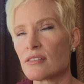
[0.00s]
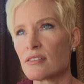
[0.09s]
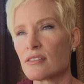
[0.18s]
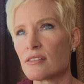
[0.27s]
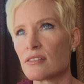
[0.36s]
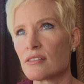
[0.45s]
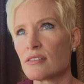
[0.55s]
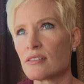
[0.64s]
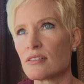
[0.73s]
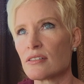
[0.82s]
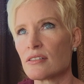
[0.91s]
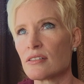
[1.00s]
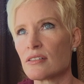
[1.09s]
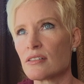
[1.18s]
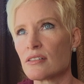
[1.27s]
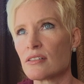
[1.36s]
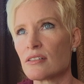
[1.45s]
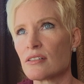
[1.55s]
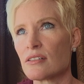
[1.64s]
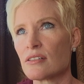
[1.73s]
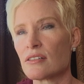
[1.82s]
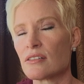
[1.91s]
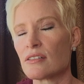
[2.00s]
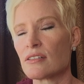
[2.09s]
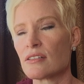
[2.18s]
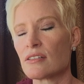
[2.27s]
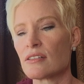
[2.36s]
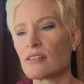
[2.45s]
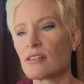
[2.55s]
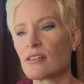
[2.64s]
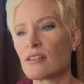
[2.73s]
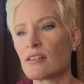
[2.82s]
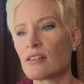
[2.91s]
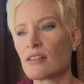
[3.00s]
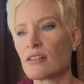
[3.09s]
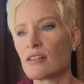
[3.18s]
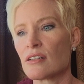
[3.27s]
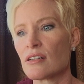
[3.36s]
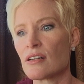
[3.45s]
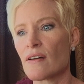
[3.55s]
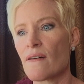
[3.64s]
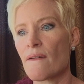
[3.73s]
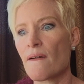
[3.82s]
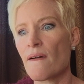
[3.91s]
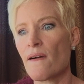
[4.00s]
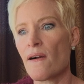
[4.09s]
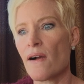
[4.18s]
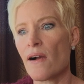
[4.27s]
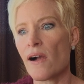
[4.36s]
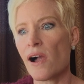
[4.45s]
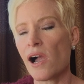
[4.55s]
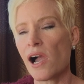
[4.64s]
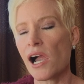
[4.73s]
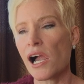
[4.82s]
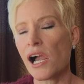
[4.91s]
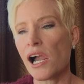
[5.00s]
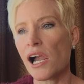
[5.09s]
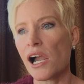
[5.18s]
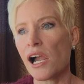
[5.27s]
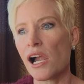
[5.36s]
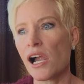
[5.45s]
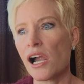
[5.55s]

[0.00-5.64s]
(no one is talking)